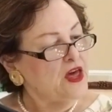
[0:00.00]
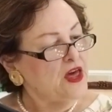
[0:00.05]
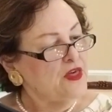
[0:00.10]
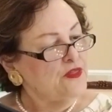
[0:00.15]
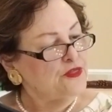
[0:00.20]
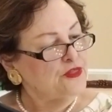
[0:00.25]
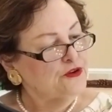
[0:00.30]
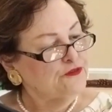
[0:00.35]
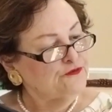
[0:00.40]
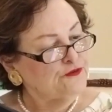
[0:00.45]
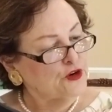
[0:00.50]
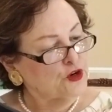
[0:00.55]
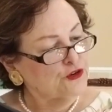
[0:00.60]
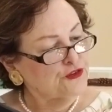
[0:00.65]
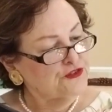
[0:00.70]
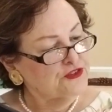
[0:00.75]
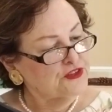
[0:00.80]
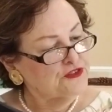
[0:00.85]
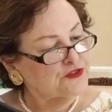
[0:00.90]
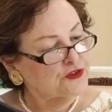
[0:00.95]
The
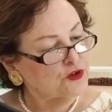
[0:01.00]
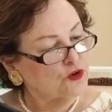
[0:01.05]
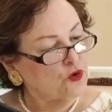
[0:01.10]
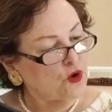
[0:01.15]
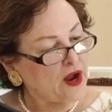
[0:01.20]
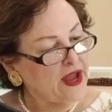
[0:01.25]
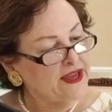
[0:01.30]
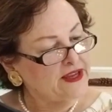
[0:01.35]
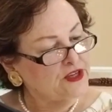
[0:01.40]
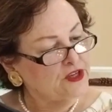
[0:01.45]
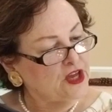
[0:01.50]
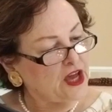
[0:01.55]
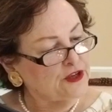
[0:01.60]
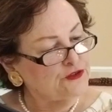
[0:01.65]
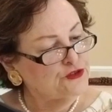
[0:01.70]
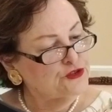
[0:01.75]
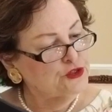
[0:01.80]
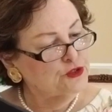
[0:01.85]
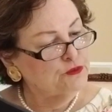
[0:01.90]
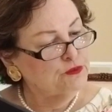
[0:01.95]
first is a great
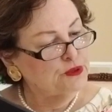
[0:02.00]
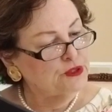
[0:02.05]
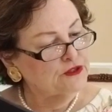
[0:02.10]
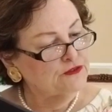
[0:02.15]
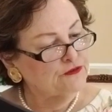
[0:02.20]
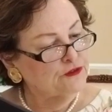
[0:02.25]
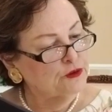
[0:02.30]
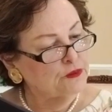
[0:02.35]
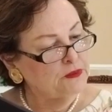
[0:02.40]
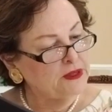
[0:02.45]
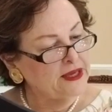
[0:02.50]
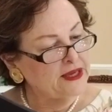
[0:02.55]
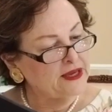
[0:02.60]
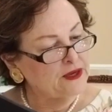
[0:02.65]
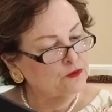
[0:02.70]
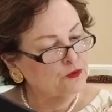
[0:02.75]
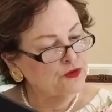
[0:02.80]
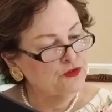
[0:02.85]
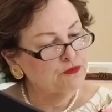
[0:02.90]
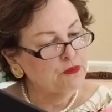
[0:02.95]
go-to book for me
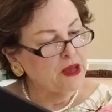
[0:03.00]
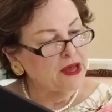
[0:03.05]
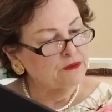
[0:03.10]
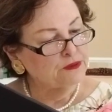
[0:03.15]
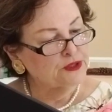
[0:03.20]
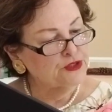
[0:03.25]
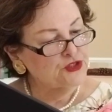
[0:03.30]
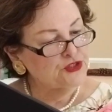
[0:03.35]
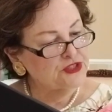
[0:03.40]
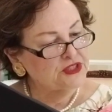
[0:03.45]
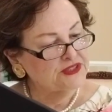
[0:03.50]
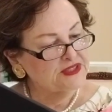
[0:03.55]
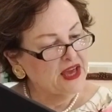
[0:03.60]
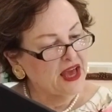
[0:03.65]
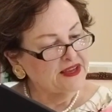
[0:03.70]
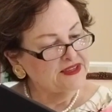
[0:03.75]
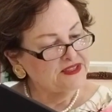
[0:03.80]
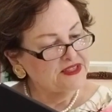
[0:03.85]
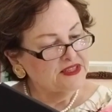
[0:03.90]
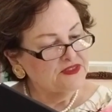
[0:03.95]
and was published in
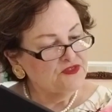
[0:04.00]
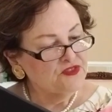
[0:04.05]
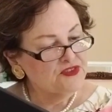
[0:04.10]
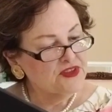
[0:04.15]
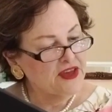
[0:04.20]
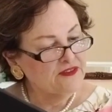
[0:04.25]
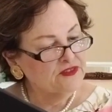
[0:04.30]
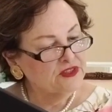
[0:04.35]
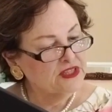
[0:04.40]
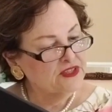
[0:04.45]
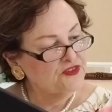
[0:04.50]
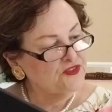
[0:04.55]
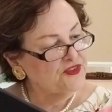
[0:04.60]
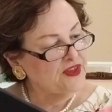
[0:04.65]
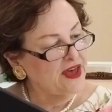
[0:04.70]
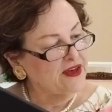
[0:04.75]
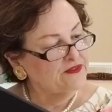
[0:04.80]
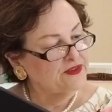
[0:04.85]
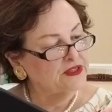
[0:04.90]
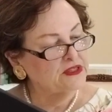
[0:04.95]

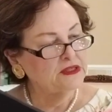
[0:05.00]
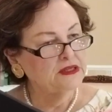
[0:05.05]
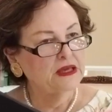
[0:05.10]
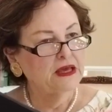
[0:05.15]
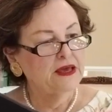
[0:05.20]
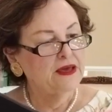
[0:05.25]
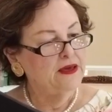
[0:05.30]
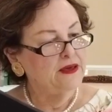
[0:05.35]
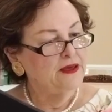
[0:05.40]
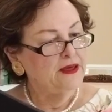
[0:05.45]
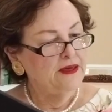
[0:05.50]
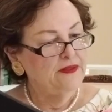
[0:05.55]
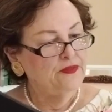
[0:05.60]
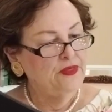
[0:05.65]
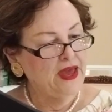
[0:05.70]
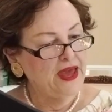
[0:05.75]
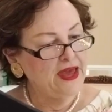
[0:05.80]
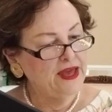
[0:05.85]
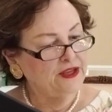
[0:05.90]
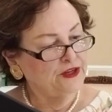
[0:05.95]
1977.
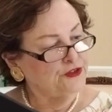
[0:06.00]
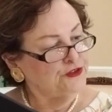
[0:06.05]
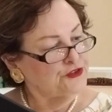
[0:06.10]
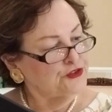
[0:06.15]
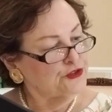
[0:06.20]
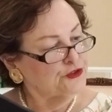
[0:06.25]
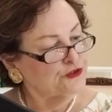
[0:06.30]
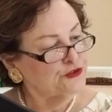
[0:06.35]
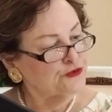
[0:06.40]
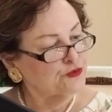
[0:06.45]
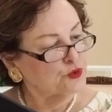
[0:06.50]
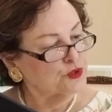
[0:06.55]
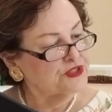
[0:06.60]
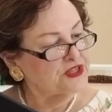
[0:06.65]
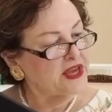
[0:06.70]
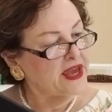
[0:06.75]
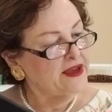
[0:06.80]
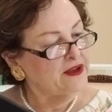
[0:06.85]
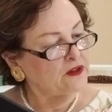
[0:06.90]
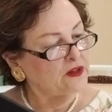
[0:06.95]
The editors were
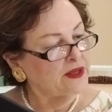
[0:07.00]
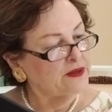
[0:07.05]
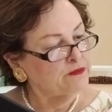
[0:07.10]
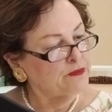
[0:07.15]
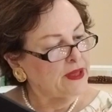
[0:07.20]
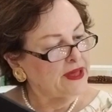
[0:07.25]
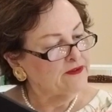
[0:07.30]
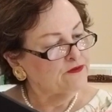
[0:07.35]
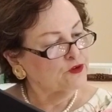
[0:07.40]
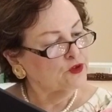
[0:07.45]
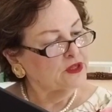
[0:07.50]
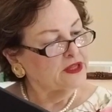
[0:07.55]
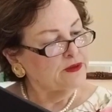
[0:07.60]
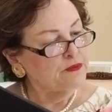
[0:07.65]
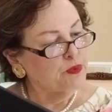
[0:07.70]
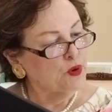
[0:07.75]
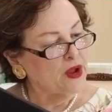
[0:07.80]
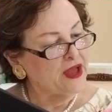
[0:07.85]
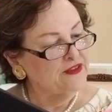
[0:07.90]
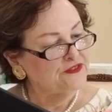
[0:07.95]
Dale and Beverly
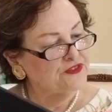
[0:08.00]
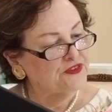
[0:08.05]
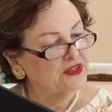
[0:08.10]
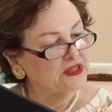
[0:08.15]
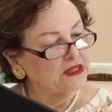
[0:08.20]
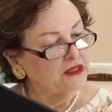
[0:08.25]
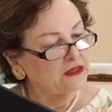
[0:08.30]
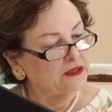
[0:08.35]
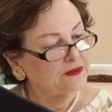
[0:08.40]
Presley.